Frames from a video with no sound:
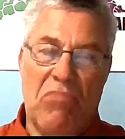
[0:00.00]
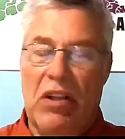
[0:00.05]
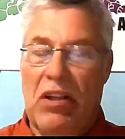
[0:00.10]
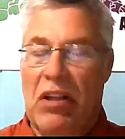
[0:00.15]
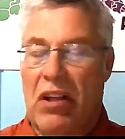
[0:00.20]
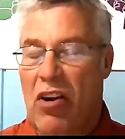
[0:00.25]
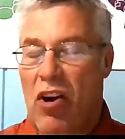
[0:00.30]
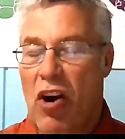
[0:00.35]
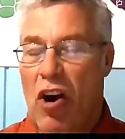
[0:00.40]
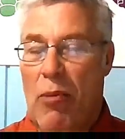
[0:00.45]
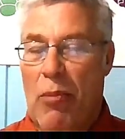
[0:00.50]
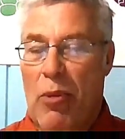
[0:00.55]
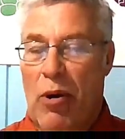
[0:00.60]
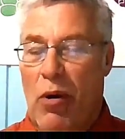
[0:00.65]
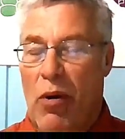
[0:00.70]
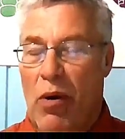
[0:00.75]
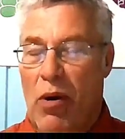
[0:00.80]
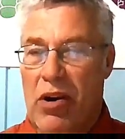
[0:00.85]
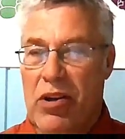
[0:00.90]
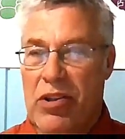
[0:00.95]
Calmer
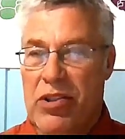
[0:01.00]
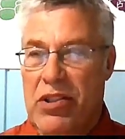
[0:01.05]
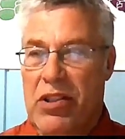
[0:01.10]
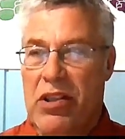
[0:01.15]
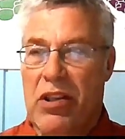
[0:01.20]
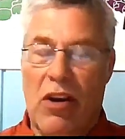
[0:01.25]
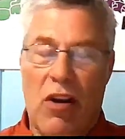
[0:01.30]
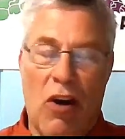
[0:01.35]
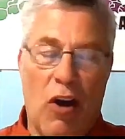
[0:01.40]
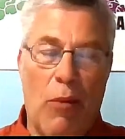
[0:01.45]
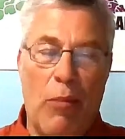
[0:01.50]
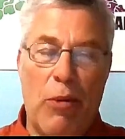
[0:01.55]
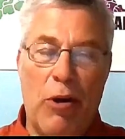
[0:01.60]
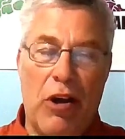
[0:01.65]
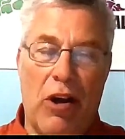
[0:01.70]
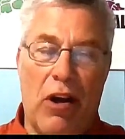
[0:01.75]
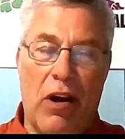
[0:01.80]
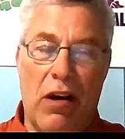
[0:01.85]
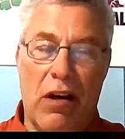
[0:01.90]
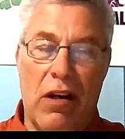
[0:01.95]
horse, calmer
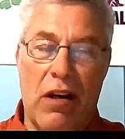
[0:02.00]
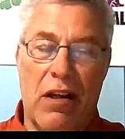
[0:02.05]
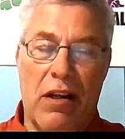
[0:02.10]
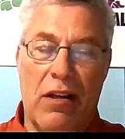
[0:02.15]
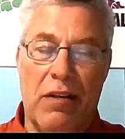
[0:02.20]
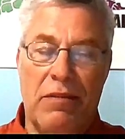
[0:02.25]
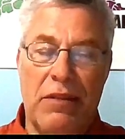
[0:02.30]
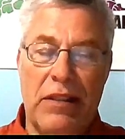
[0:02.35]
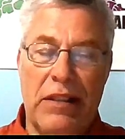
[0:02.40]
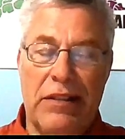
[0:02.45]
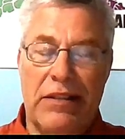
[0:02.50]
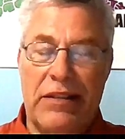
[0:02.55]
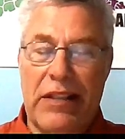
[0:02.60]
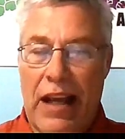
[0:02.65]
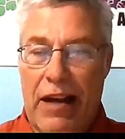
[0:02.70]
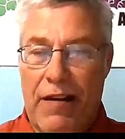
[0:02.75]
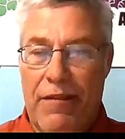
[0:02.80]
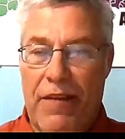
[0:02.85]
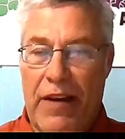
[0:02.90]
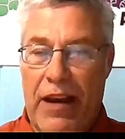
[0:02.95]
dog, side
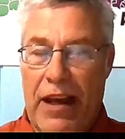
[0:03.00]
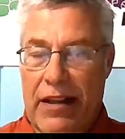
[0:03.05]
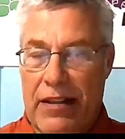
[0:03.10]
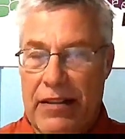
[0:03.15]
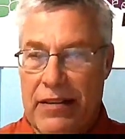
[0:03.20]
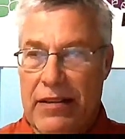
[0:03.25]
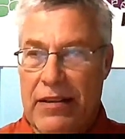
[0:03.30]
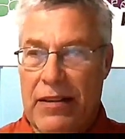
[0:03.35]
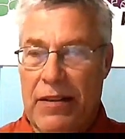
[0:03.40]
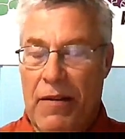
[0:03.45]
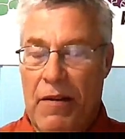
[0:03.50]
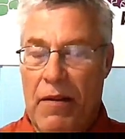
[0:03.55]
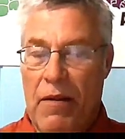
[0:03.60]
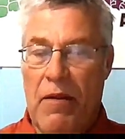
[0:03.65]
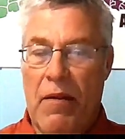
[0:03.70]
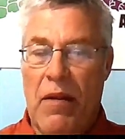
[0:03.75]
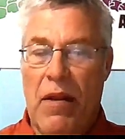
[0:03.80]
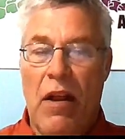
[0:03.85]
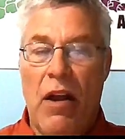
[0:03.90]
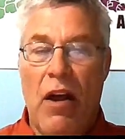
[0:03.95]
effects.
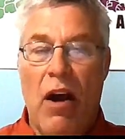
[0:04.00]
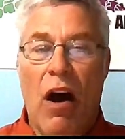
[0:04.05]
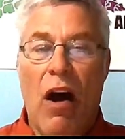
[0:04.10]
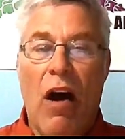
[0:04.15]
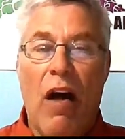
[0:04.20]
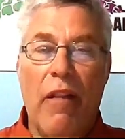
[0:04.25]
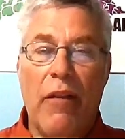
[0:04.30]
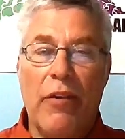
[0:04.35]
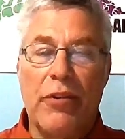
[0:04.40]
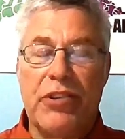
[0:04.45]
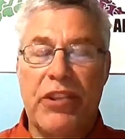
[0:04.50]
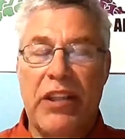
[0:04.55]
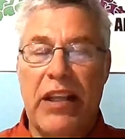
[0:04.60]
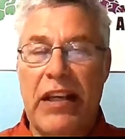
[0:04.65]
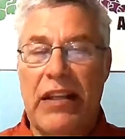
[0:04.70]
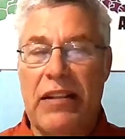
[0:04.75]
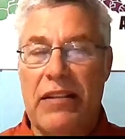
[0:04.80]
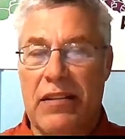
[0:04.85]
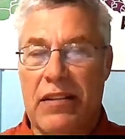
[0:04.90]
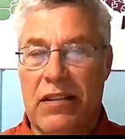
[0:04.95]
All those
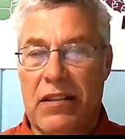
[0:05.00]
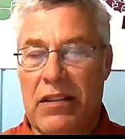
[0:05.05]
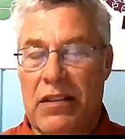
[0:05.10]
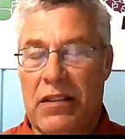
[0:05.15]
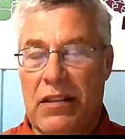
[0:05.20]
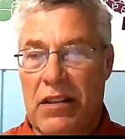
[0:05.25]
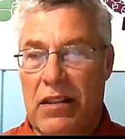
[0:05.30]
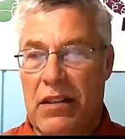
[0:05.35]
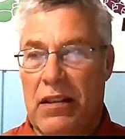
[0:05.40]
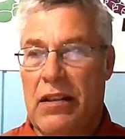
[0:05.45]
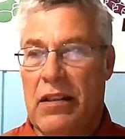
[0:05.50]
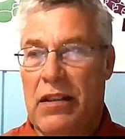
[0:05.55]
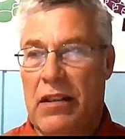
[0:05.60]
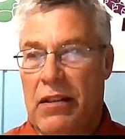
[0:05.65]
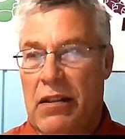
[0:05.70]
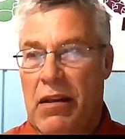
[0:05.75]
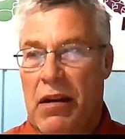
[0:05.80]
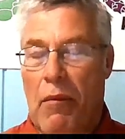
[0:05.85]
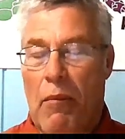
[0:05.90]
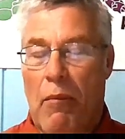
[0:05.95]
things
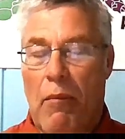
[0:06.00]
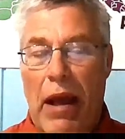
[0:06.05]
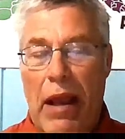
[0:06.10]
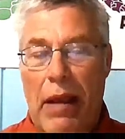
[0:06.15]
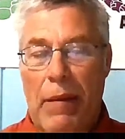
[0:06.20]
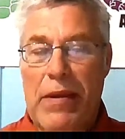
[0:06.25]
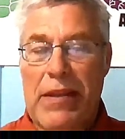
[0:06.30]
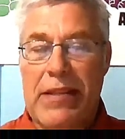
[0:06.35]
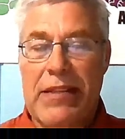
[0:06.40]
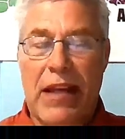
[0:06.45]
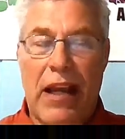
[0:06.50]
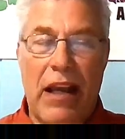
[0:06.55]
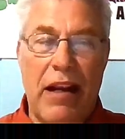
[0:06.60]
might be side